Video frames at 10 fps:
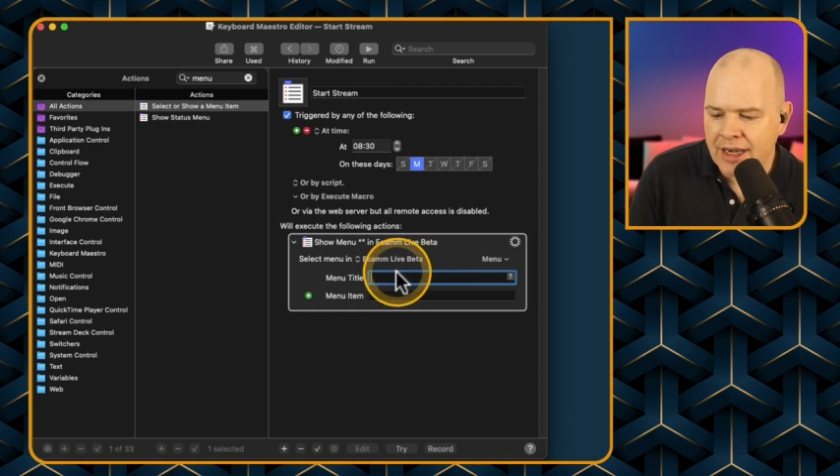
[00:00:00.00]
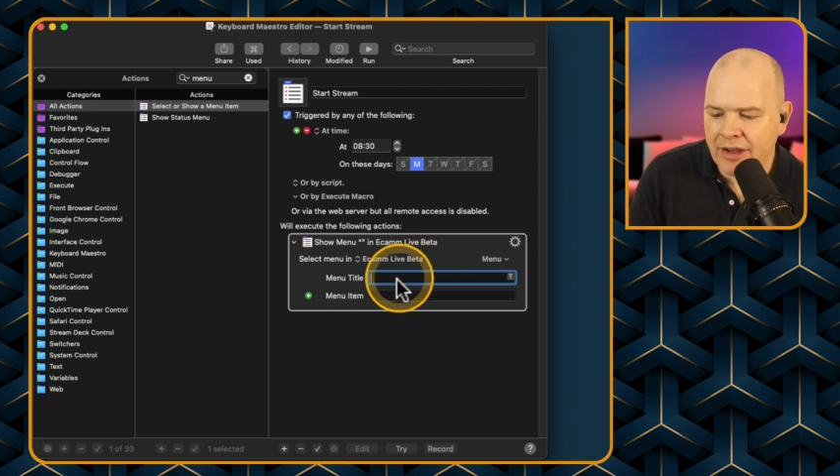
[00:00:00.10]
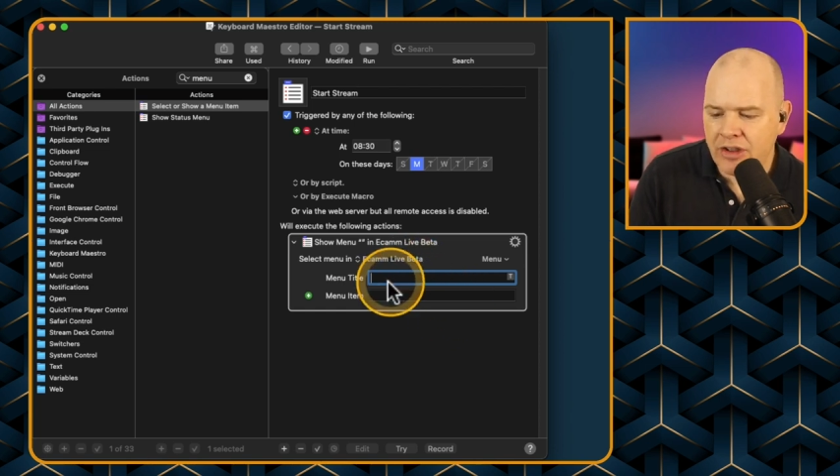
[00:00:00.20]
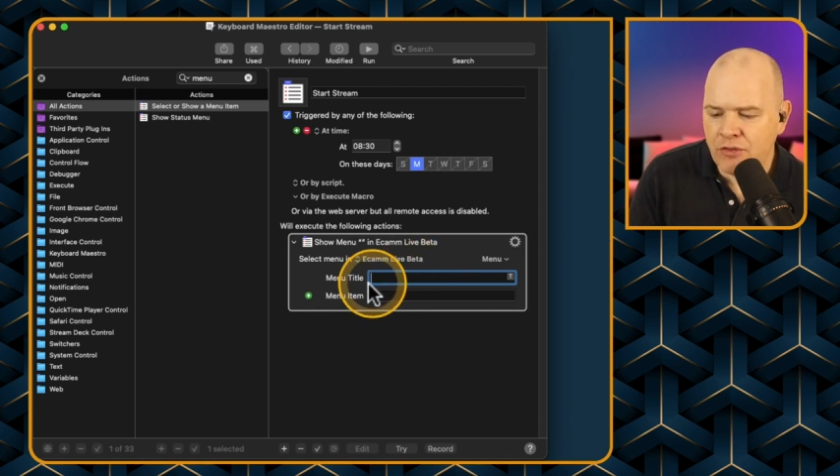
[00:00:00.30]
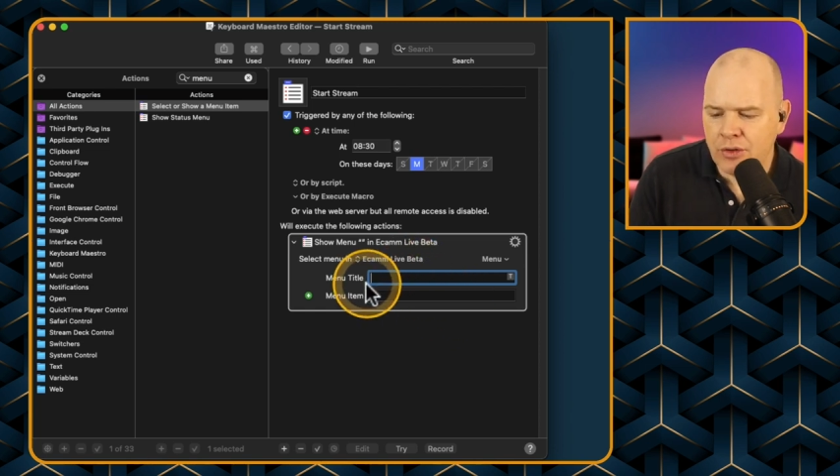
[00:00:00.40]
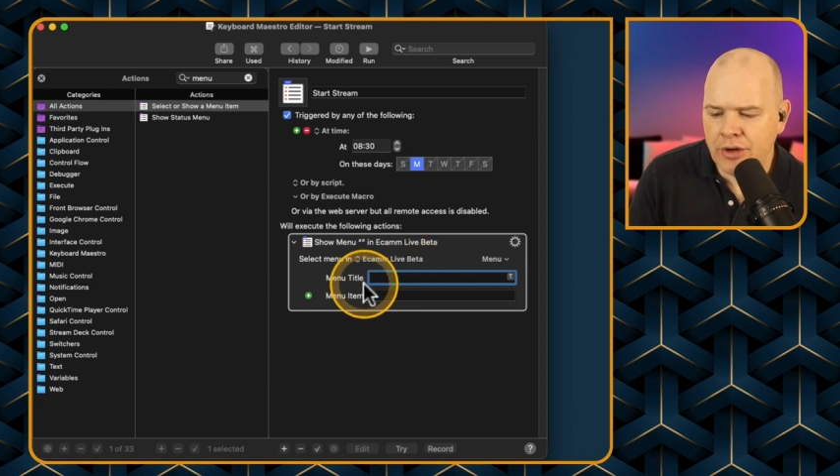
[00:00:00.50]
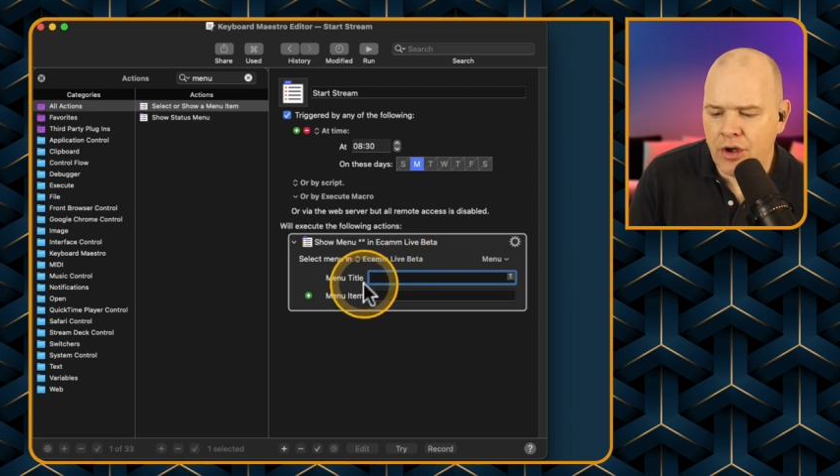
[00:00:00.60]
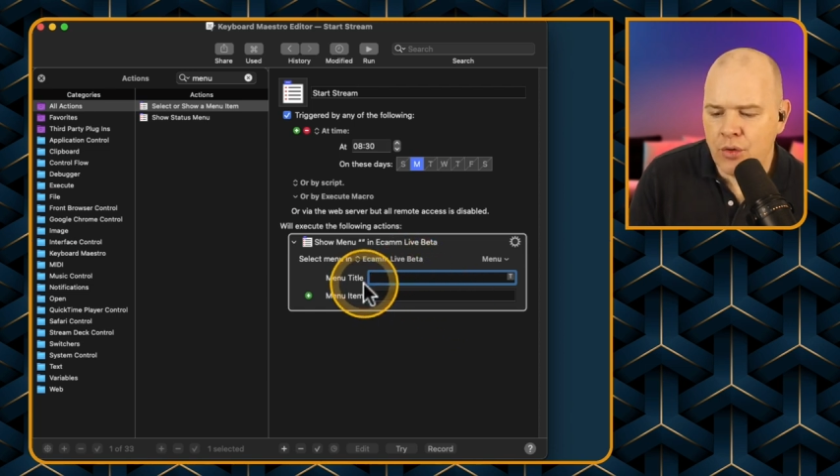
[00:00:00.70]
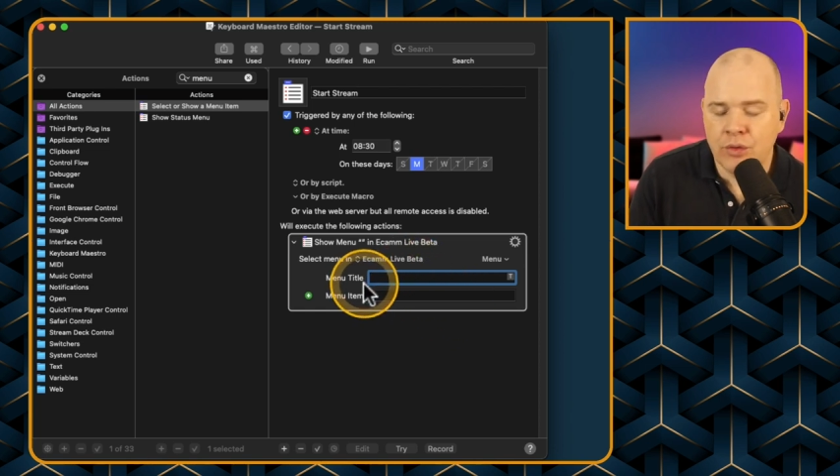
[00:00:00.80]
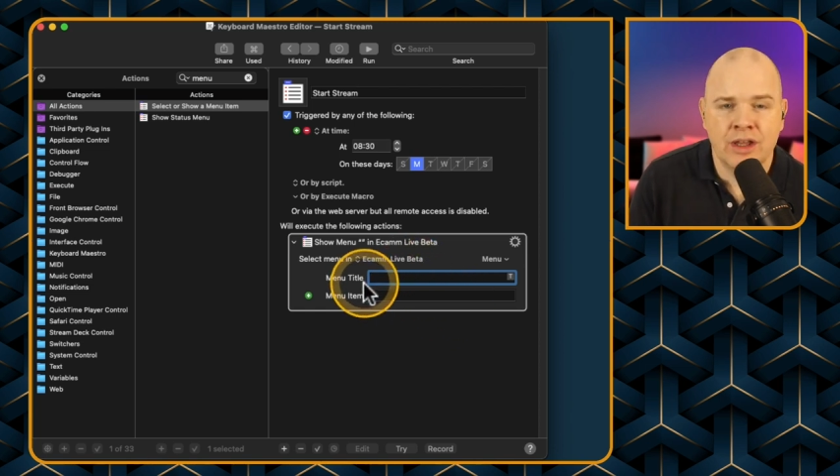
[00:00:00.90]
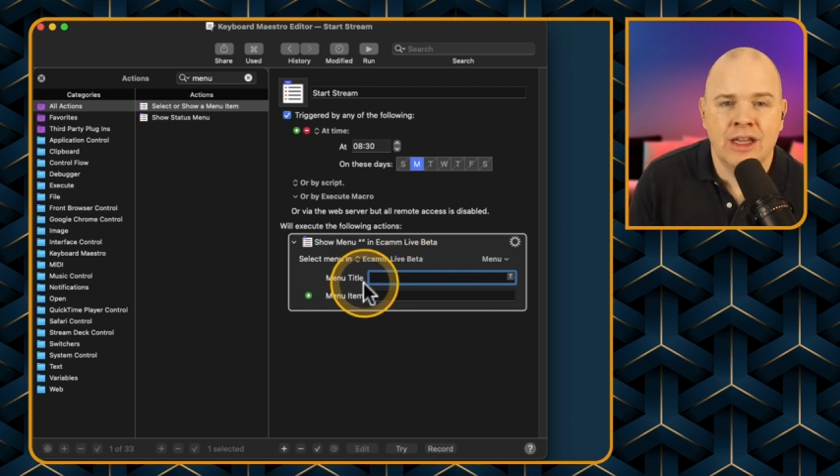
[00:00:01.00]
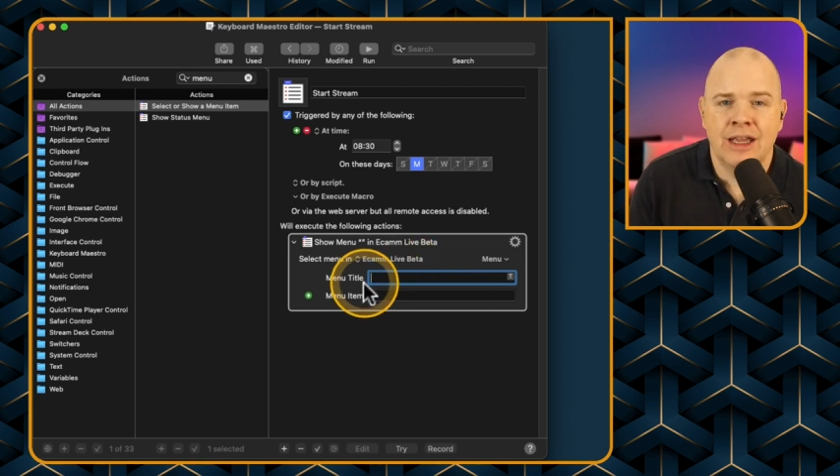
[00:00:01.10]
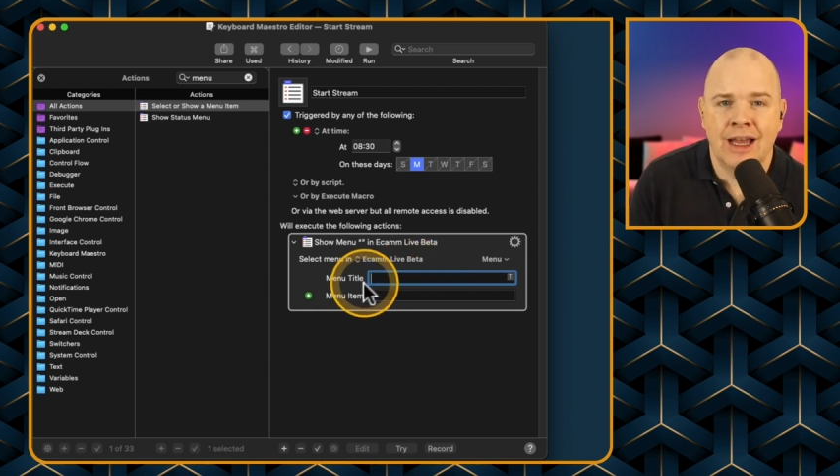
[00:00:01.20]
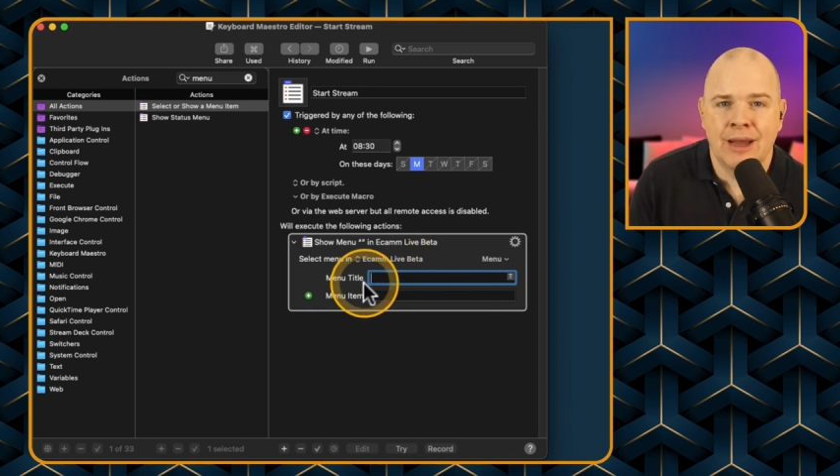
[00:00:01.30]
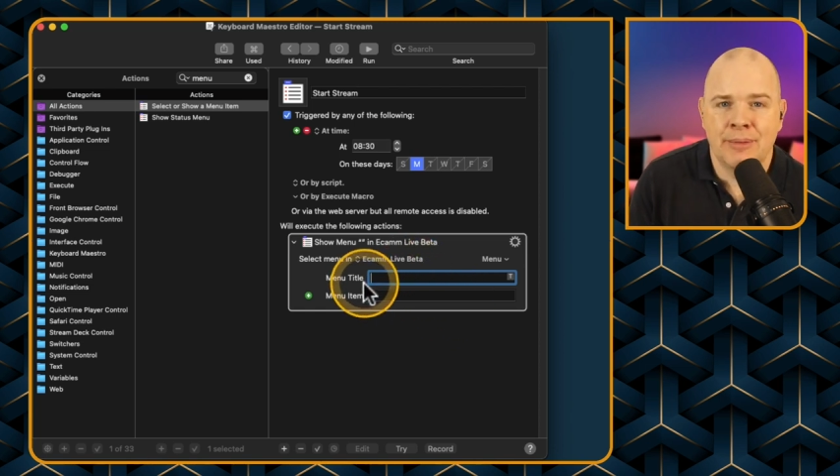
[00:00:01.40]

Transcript: Now, if you know the